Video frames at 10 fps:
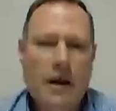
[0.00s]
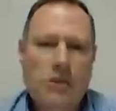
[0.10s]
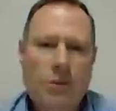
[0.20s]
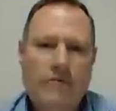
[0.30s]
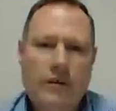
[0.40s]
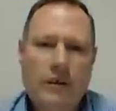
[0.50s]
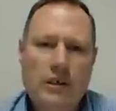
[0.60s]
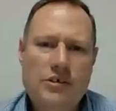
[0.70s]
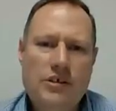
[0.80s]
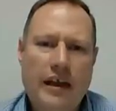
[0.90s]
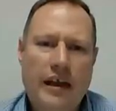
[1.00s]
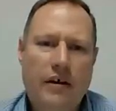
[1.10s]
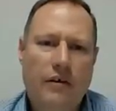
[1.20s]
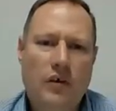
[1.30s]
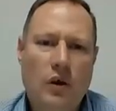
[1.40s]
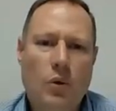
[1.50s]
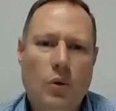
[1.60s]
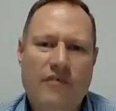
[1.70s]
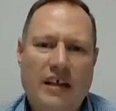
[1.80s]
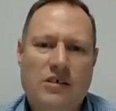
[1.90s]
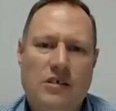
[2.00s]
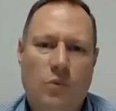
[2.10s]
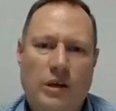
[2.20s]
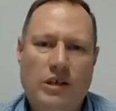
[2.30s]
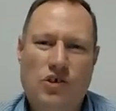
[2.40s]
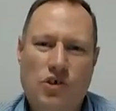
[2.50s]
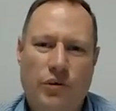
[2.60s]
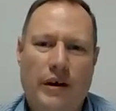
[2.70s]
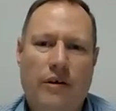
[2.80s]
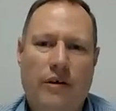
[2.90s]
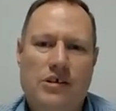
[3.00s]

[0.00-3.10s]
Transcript: So we've listed here a few events which trigger a